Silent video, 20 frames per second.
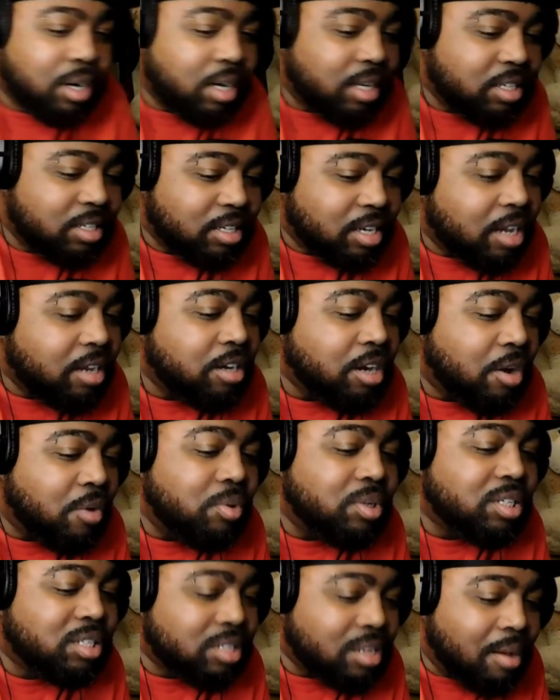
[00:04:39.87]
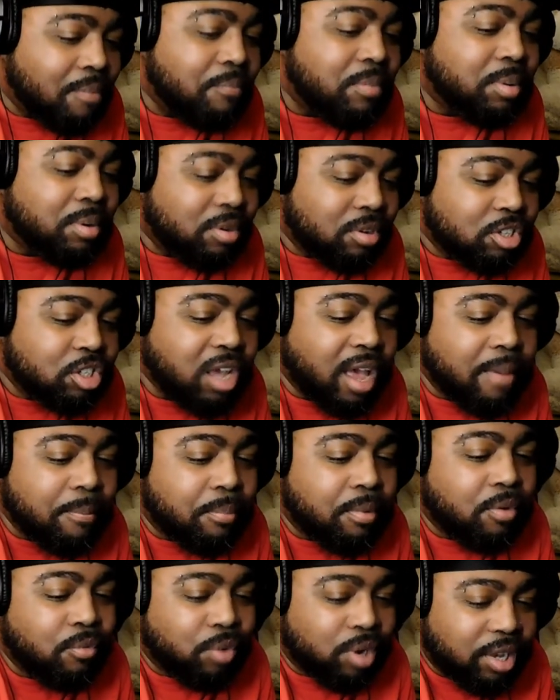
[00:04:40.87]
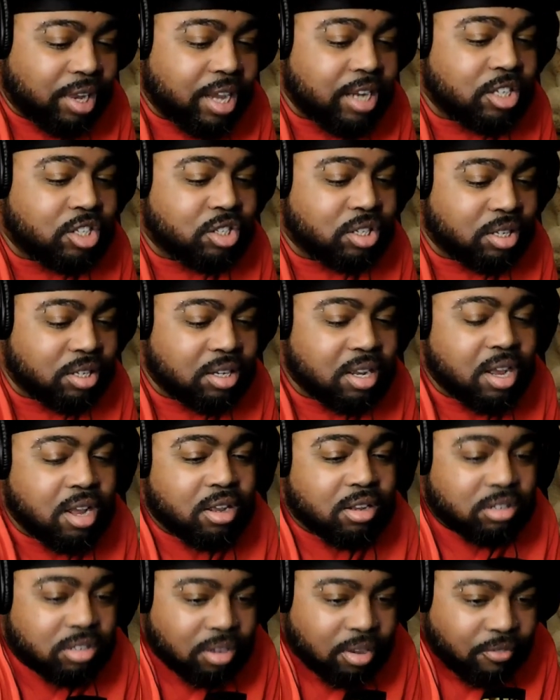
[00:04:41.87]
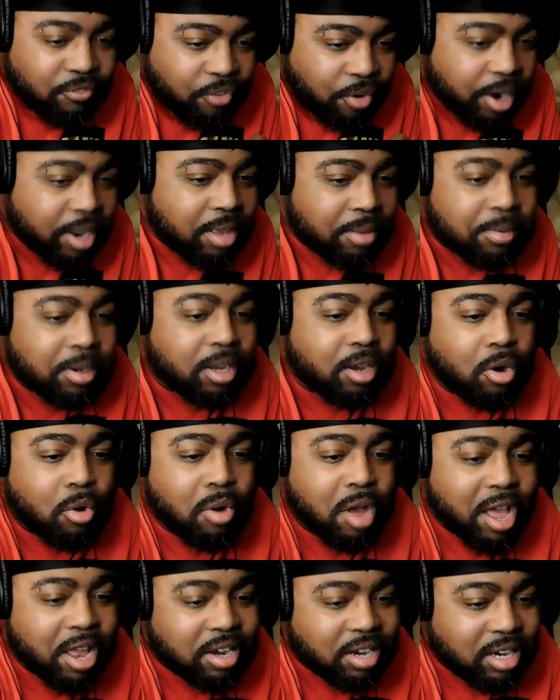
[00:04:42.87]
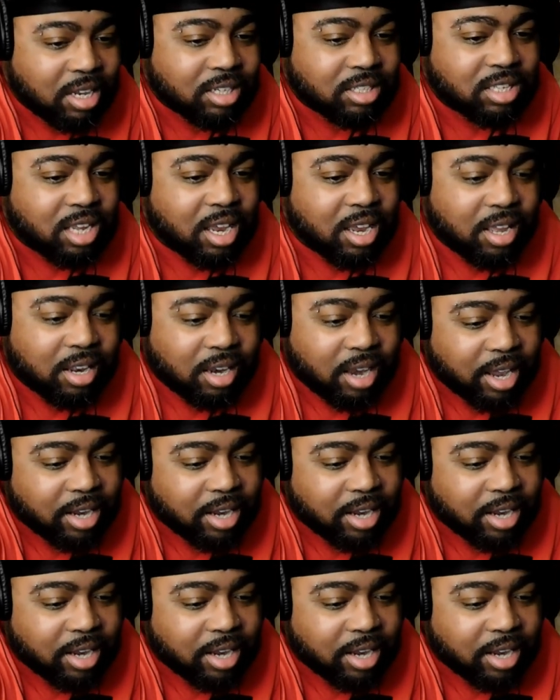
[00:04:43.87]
bro. There was some type of relation for him to go at Nick's head